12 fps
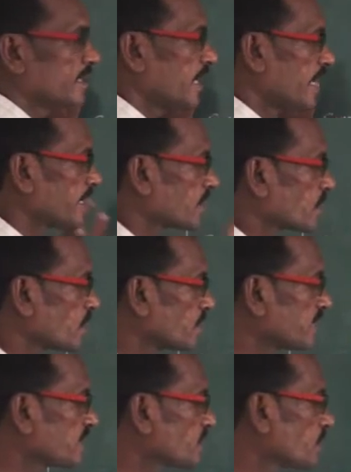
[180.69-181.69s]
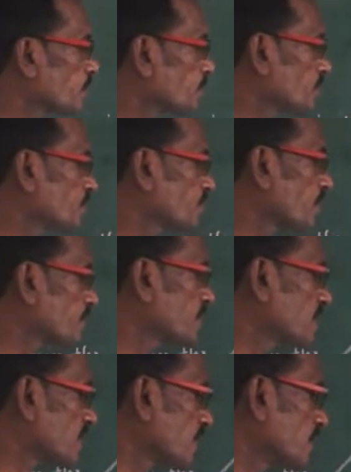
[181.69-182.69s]
And closest position of
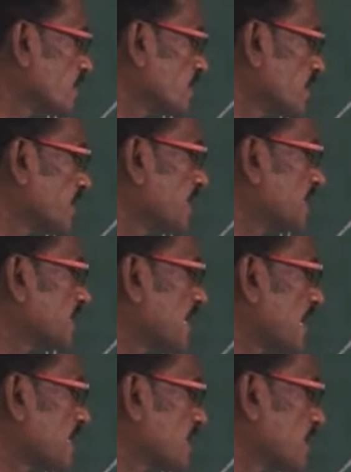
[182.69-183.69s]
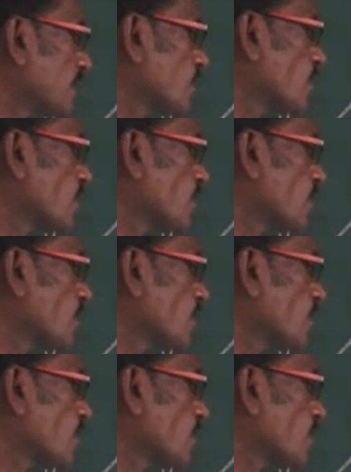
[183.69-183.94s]
the sun, the earth has the